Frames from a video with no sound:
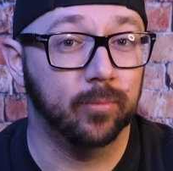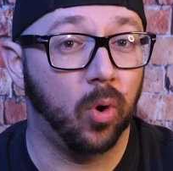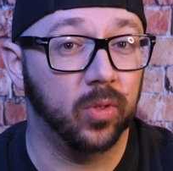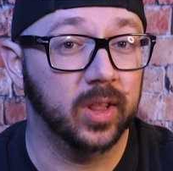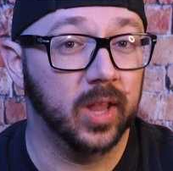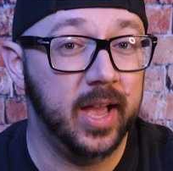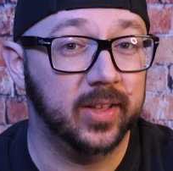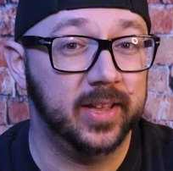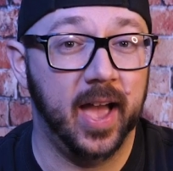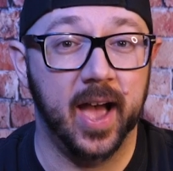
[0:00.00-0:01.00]
more than
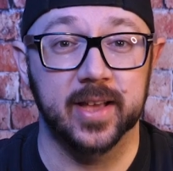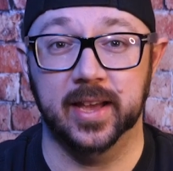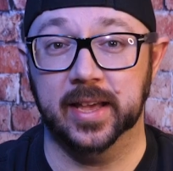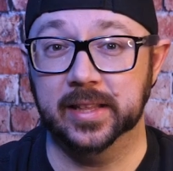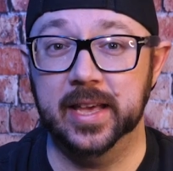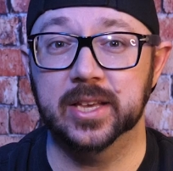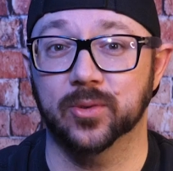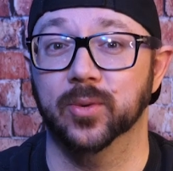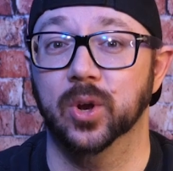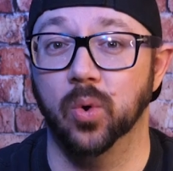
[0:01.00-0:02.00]
likely has at least
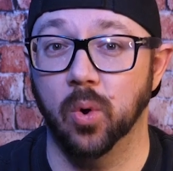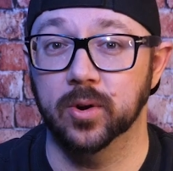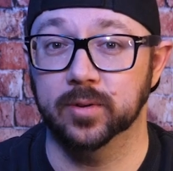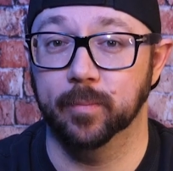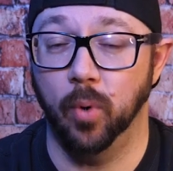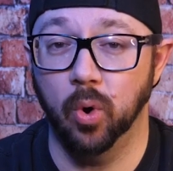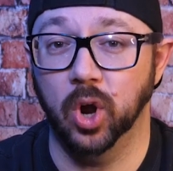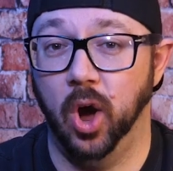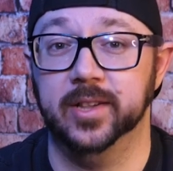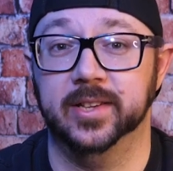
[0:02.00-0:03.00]
3/4 more
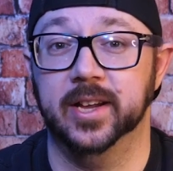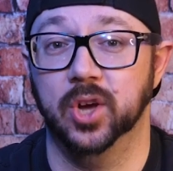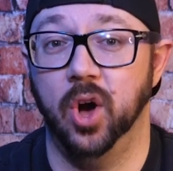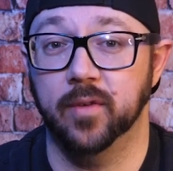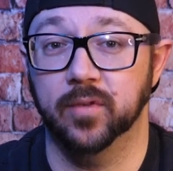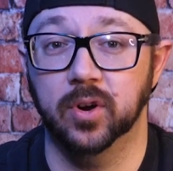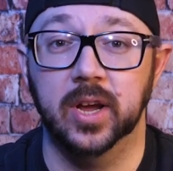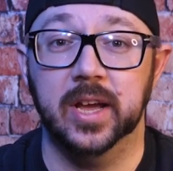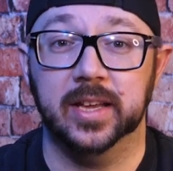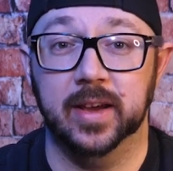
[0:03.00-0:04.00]
content to offer,
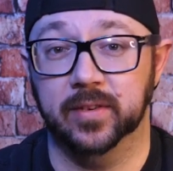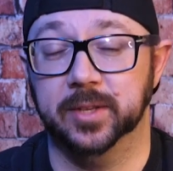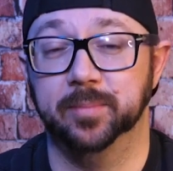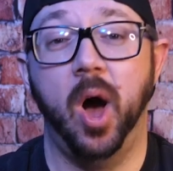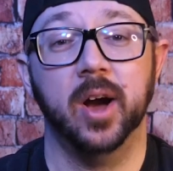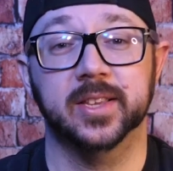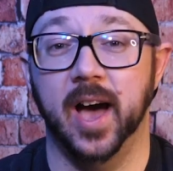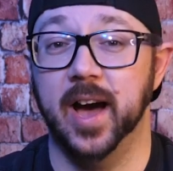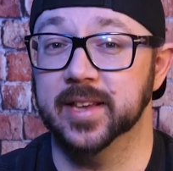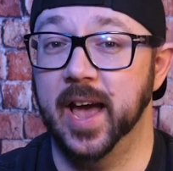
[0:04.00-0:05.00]
given its box
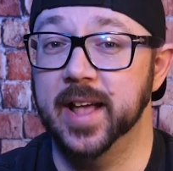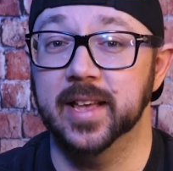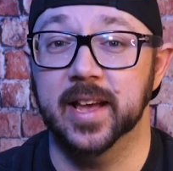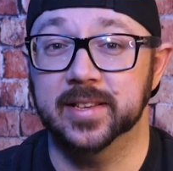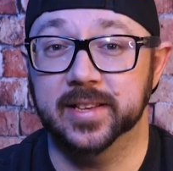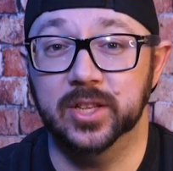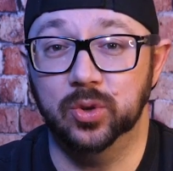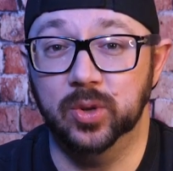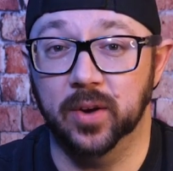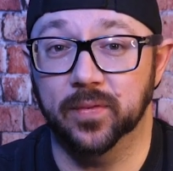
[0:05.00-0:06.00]
size, and since you need a